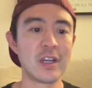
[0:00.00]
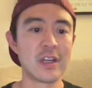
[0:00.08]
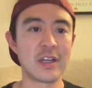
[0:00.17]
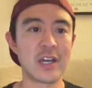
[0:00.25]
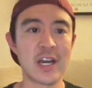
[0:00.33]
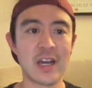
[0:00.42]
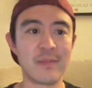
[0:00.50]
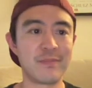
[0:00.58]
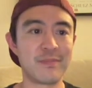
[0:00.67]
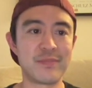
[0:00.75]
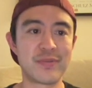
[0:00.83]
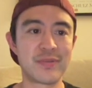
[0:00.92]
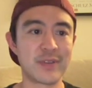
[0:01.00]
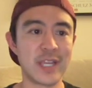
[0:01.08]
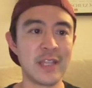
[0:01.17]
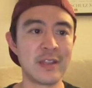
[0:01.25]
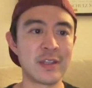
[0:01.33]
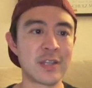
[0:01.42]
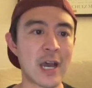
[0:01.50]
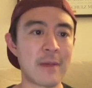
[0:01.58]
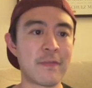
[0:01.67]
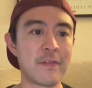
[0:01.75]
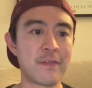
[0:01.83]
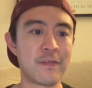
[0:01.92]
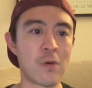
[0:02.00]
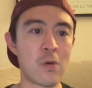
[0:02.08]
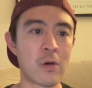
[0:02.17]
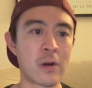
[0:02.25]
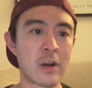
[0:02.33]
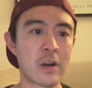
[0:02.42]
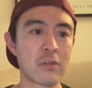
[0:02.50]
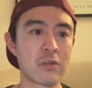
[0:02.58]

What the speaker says: in the top 4